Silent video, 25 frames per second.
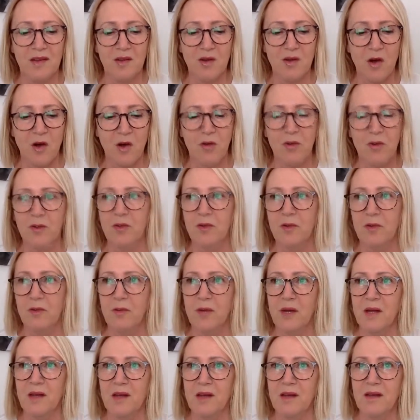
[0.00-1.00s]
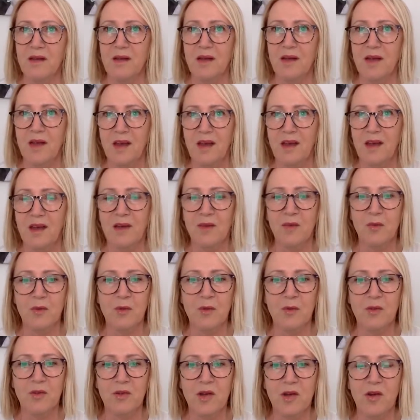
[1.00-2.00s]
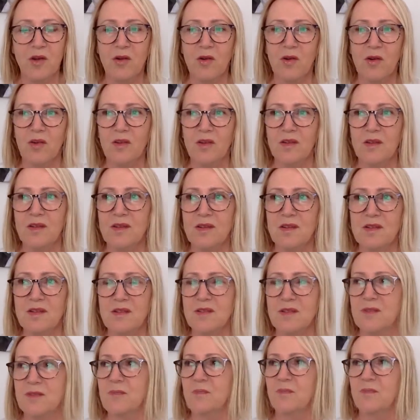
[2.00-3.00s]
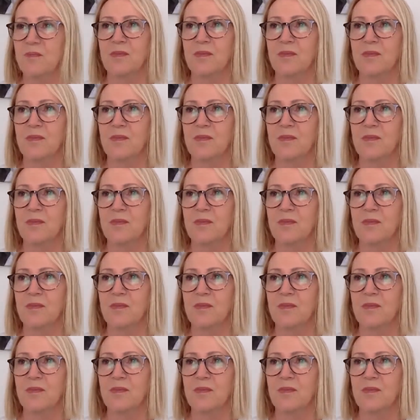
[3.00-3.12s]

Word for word: a whole lot of money, and we would go on these,